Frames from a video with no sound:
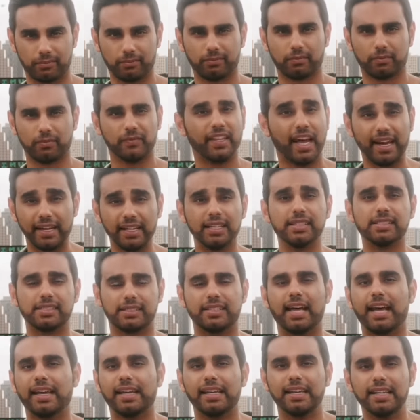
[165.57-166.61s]
That is,
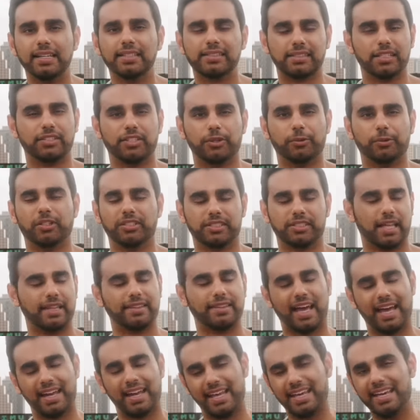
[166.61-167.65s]
that is the derail,
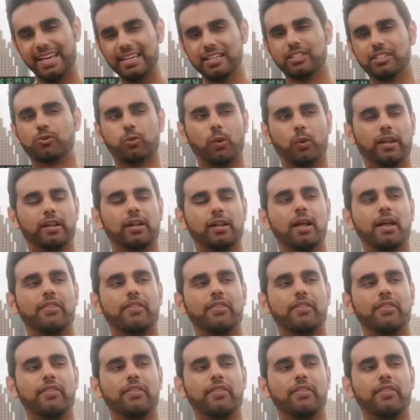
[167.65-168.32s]
that is what,